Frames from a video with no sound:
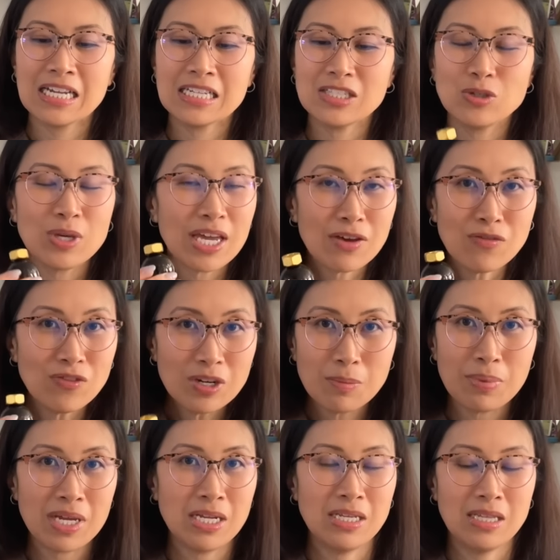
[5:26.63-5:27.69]
you can't fit a
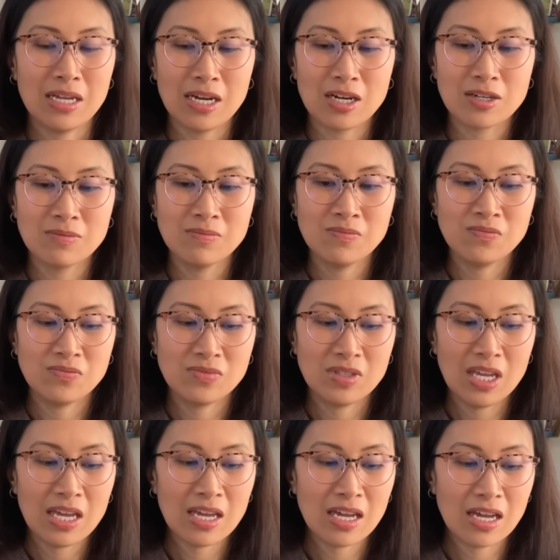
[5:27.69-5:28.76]
pen in there.
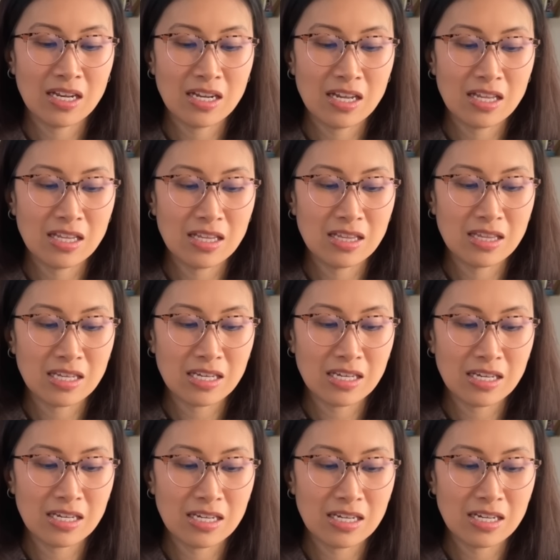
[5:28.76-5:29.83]
And
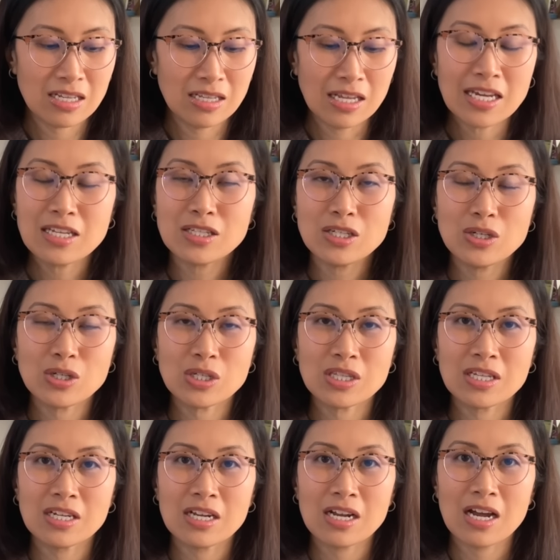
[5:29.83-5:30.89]
the likelihood
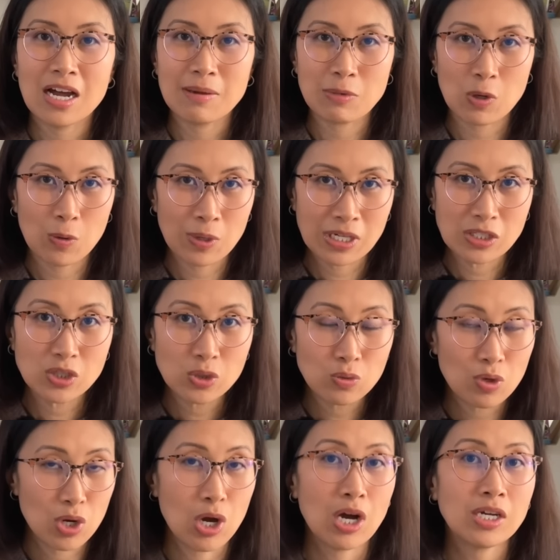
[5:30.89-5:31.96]
that I'm going to
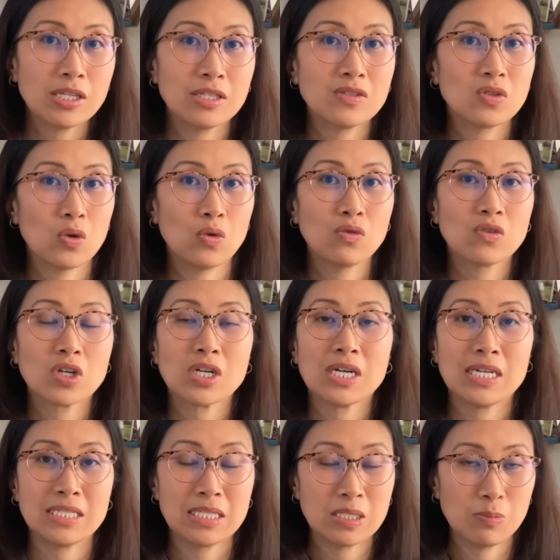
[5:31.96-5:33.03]
knock this over
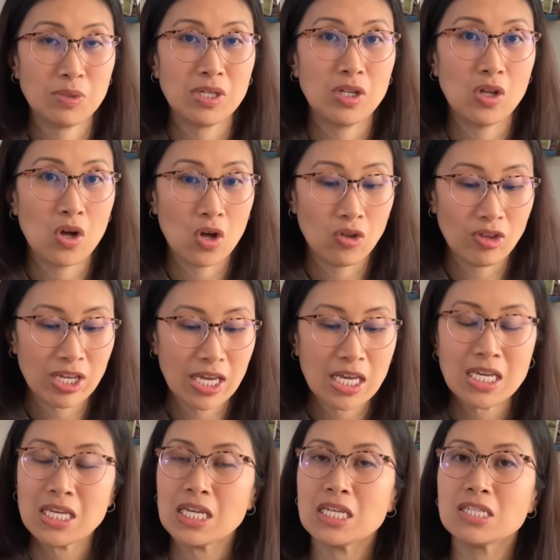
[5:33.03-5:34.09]
and spill all the
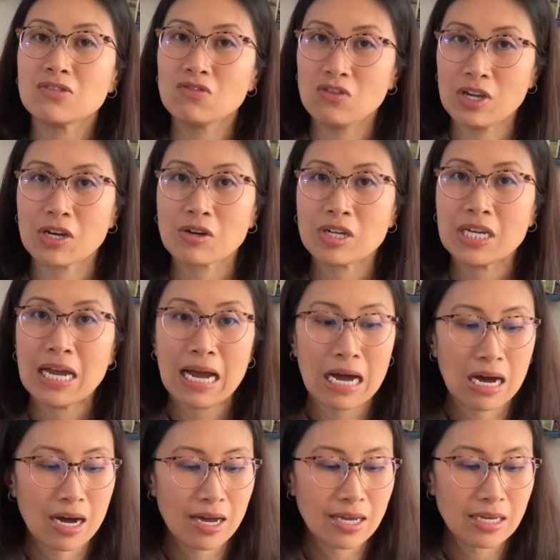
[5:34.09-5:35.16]
ink is very
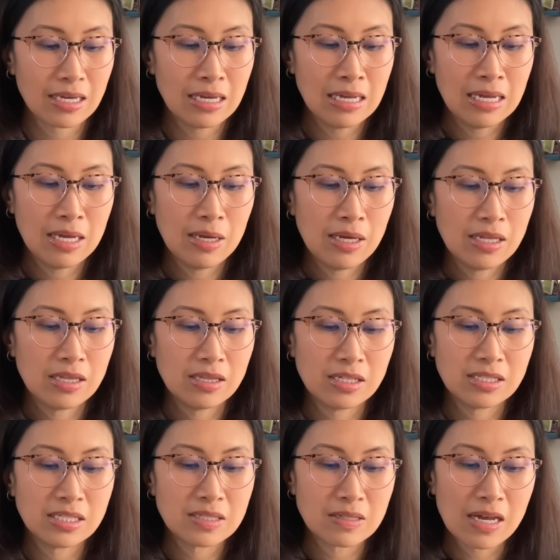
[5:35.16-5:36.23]
high. The
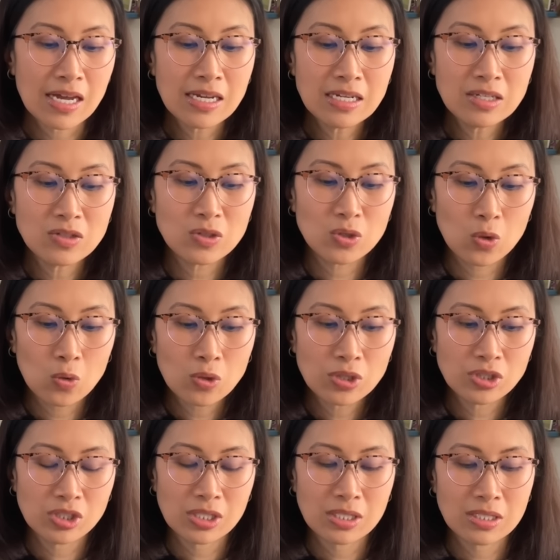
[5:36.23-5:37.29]
design is
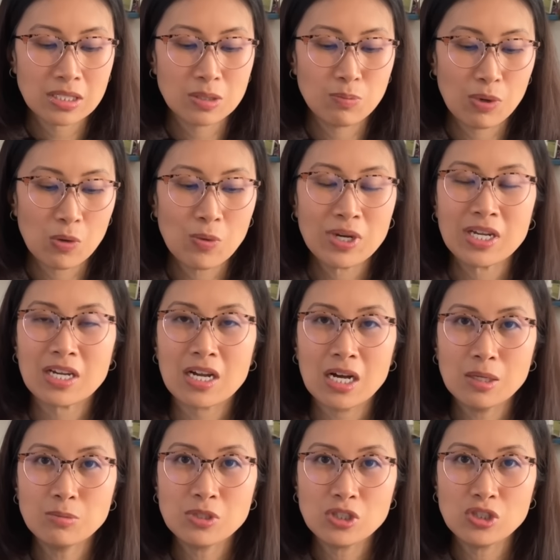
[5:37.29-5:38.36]
gorgeous, but when it
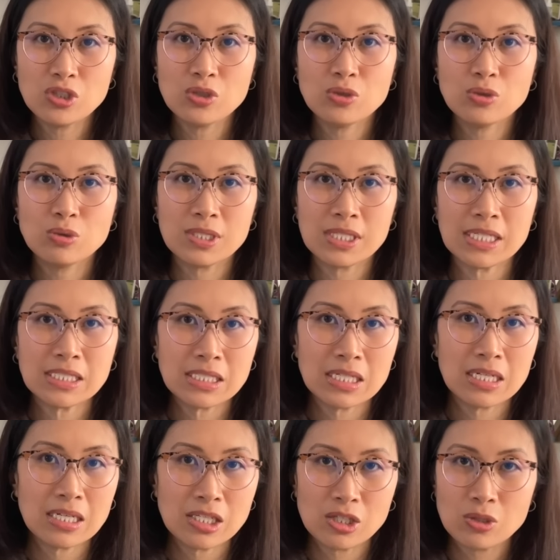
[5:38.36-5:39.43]
comes to
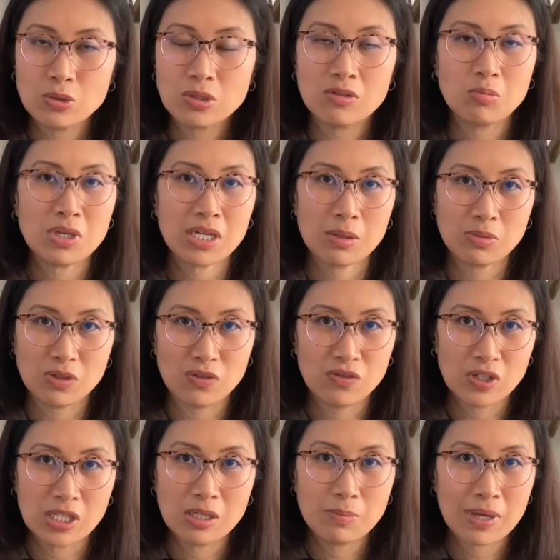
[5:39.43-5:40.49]
day-to-day use of being able to
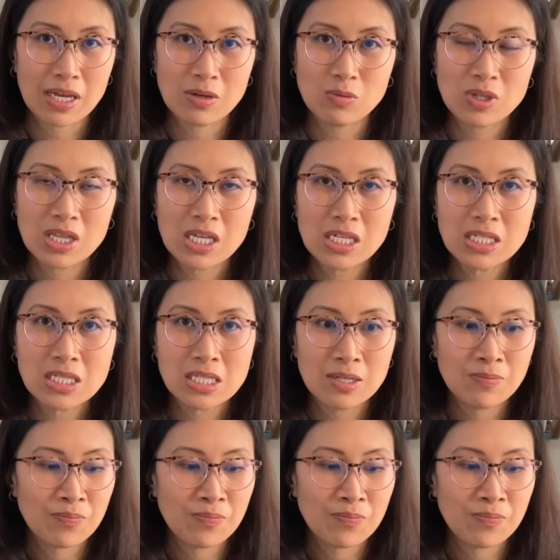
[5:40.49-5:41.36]
fill a pen with this,